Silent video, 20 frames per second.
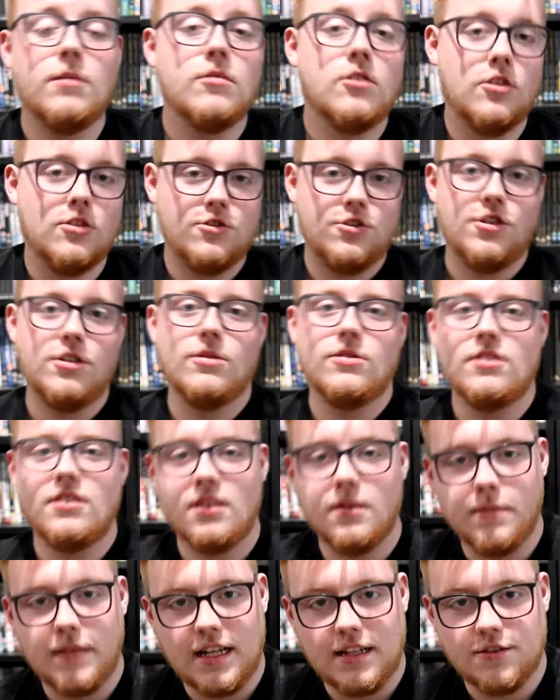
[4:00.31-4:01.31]
going to choose
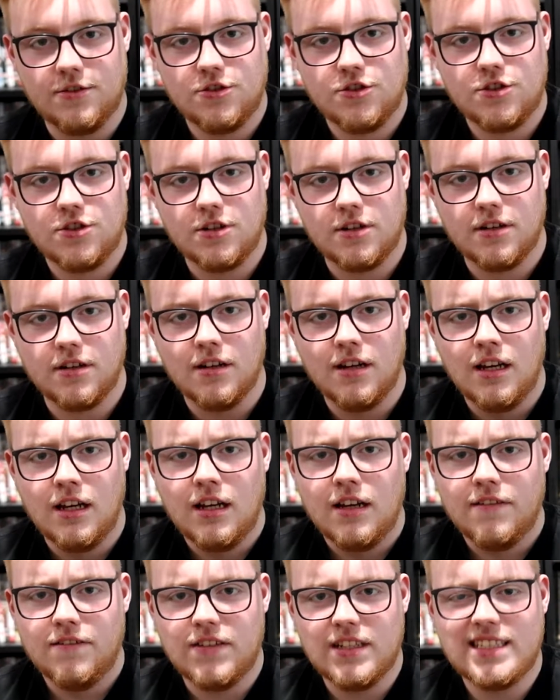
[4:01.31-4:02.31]
to mention
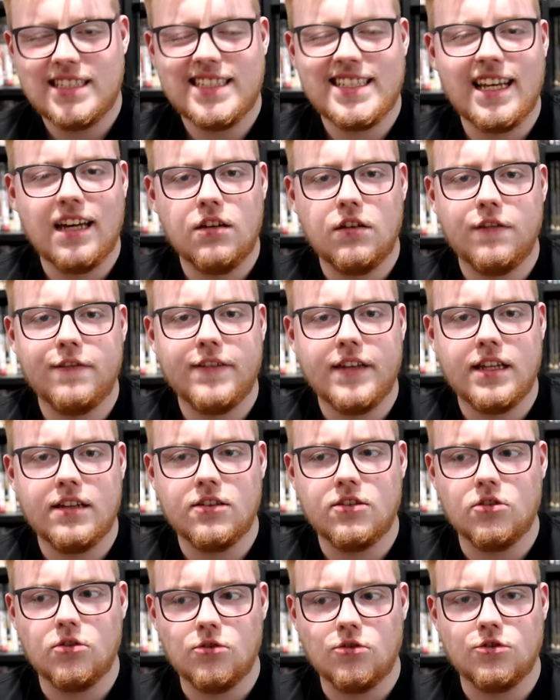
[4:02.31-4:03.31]
the
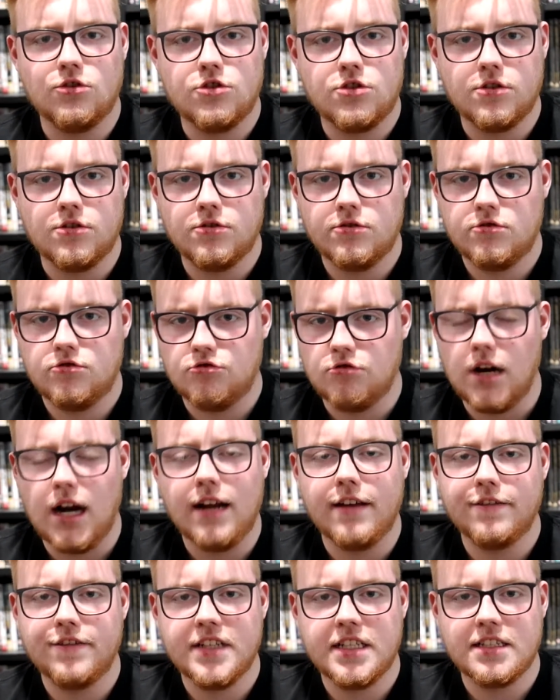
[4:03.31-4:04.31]
self-indulgent
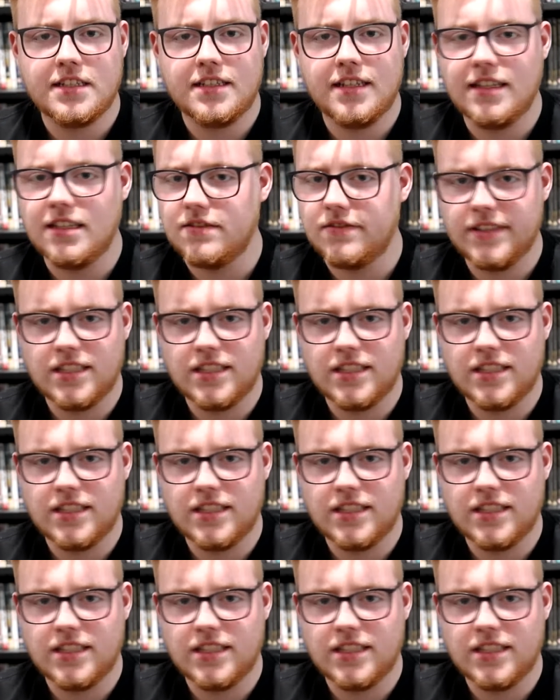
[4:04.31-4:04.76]
driving scenes.